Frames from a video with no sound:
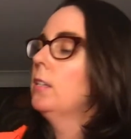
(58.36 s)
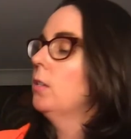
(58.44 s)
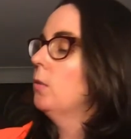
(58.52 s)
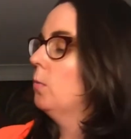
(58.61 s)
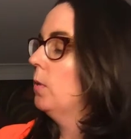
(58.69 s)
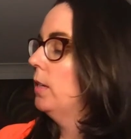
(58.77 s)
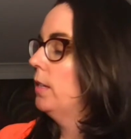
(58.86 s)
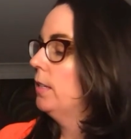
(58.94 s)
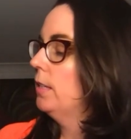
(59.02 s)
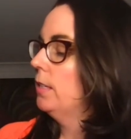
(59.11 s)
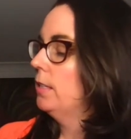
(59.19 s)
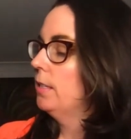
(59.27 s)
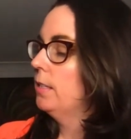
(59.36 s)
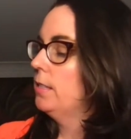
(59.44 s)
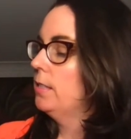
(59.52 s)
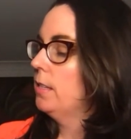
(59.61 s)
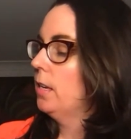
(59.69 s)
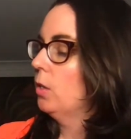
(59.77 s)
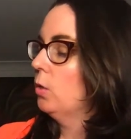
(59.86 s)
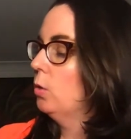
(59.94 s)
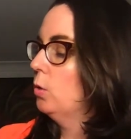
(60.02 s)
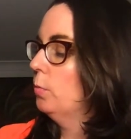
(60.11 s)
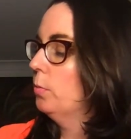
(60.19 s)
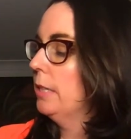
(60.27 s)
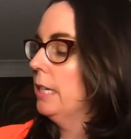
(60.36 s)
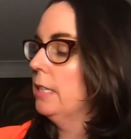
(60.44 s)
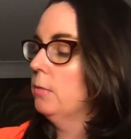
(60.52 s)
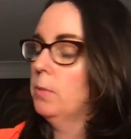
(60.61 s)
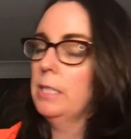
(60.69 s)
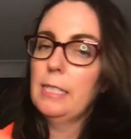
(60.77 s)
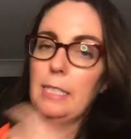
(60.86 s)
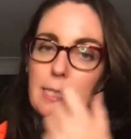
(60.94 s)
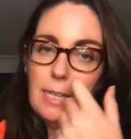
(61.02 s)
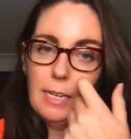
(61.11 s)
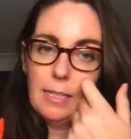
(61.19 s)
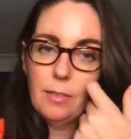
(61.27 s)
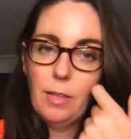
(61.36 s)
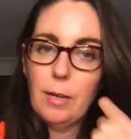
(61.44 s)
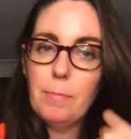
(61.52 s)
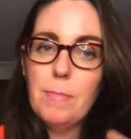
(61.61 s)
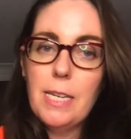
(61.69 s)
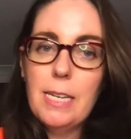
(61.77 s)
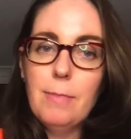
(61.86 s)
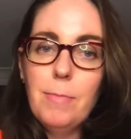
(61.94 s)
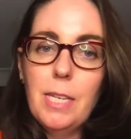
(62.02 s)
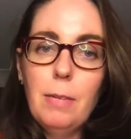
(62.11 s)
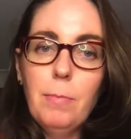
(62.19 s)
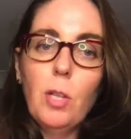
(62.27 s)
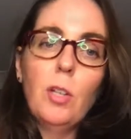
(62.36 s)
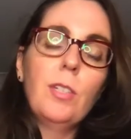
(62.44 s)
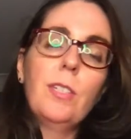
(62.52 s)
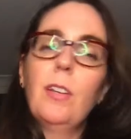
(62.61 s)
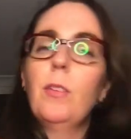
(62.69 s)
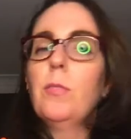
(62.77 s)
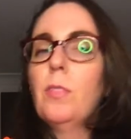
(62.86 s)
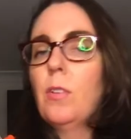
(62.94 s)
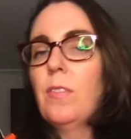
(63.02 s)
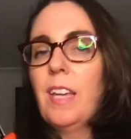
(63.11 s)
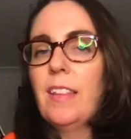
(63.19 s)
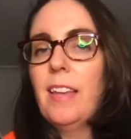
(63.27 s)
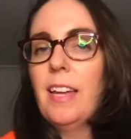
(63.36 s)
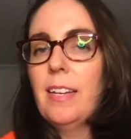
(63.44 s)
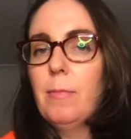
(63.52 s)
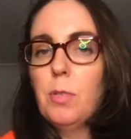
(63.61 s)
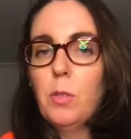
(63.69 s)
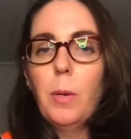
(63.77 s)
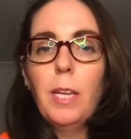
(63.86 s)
One is a cool brown and one's a dark, like a midi blonde. So we sort of get that in between